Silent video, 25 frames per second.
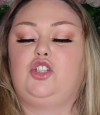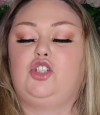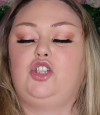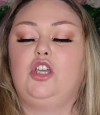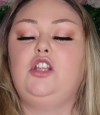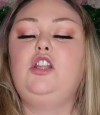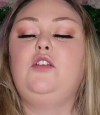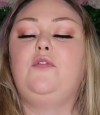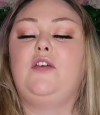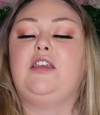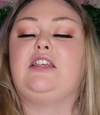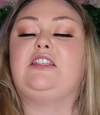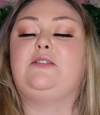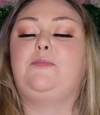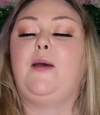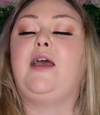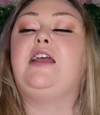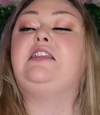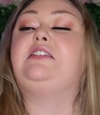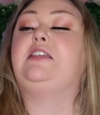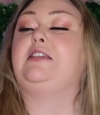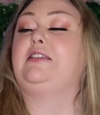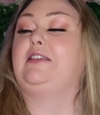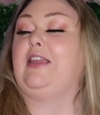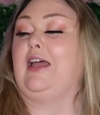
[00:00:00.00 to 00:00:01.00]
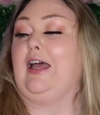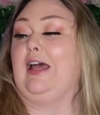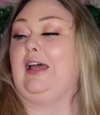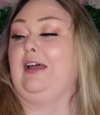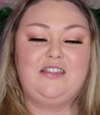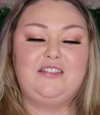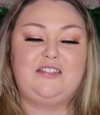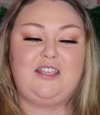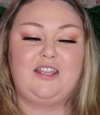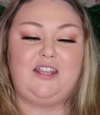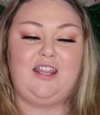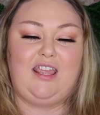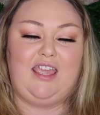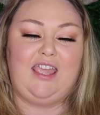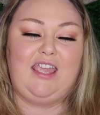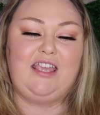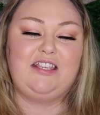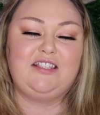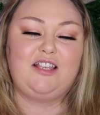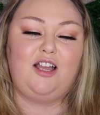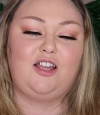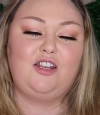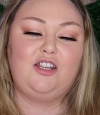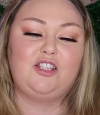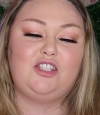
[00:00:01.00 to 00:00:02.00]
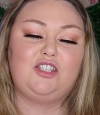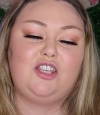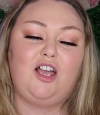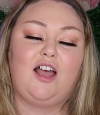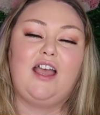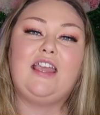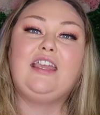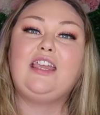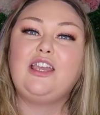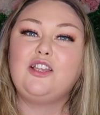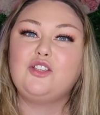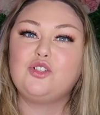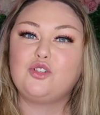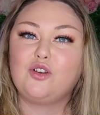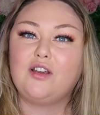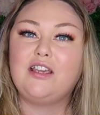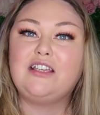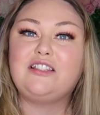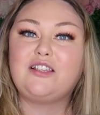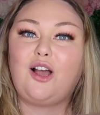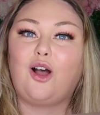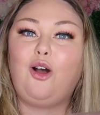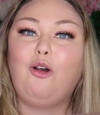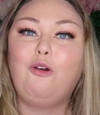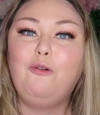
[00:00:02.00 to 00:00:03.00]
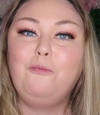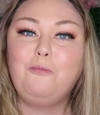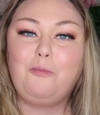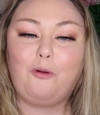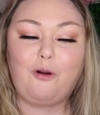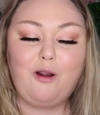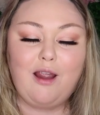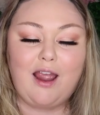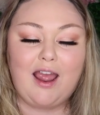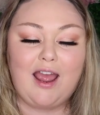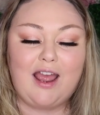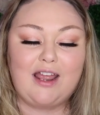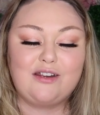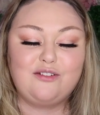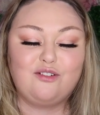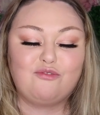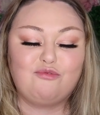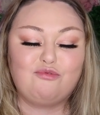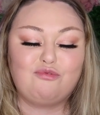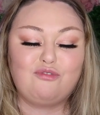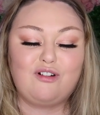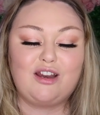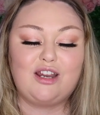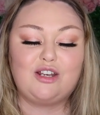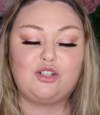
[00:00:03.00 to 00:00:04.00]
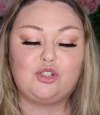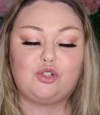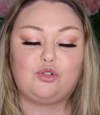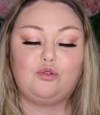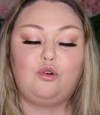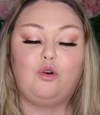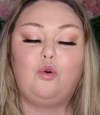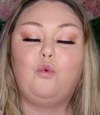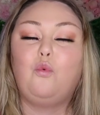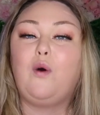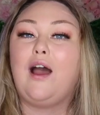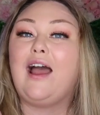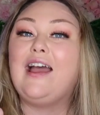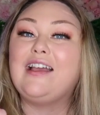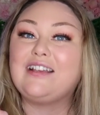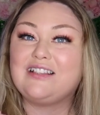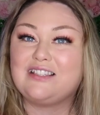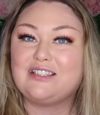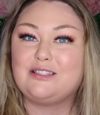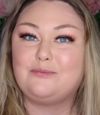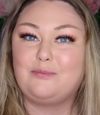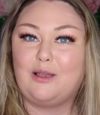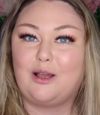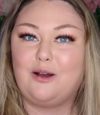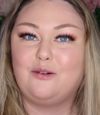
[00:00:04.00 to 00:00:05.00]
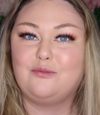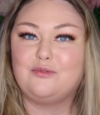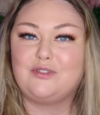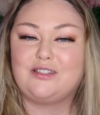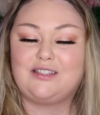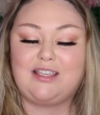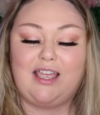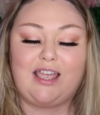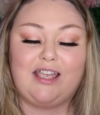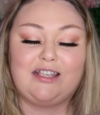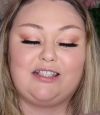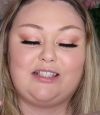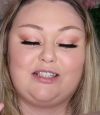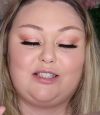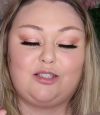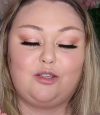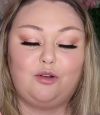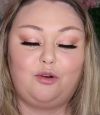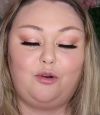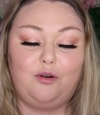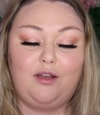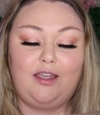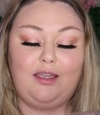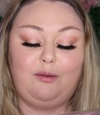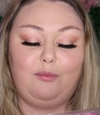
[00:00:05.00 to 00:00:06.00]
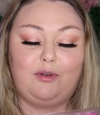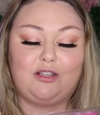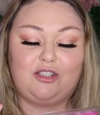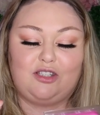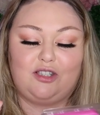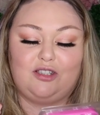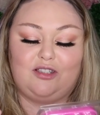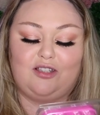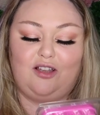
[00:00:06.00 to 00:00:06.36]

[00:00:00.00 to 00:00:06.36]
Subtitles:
Should have expected that. So these are the Psychic Tree's own brand ritual wax melts. They're soy, which is